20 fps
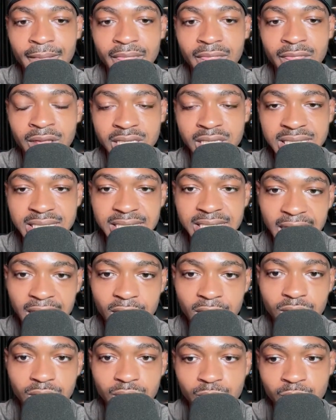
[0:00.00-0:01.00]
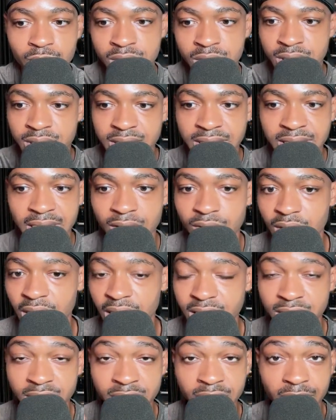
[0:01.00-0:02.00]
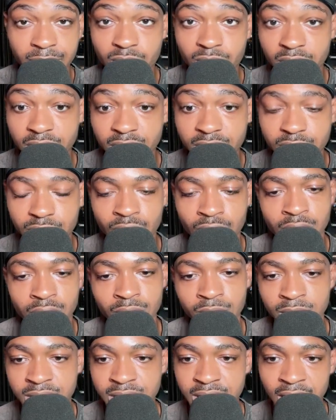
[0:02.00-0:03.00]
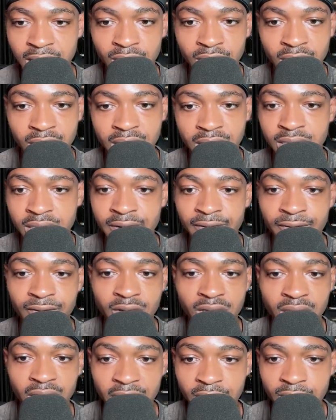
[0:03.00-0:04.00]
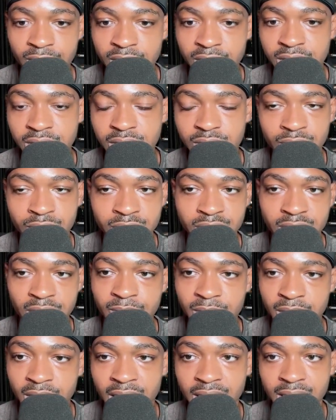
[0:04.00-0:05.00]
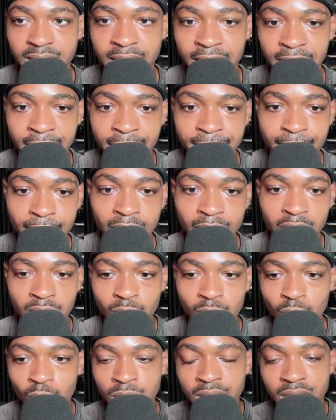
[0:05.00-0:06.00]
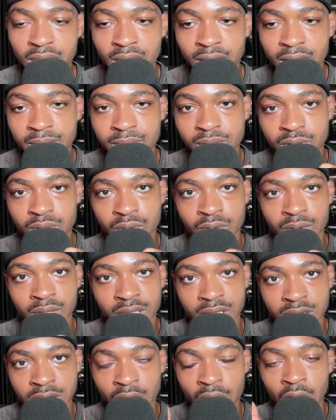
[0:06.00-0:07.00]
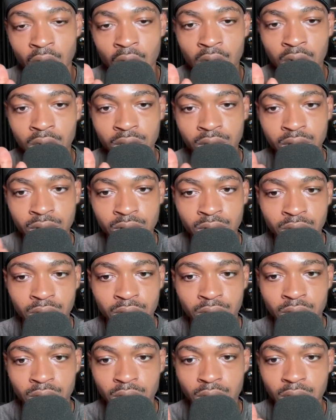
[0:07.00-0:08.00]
The sound would sound like gibberish, or it would sound like a different language or something like that when it comes to these longer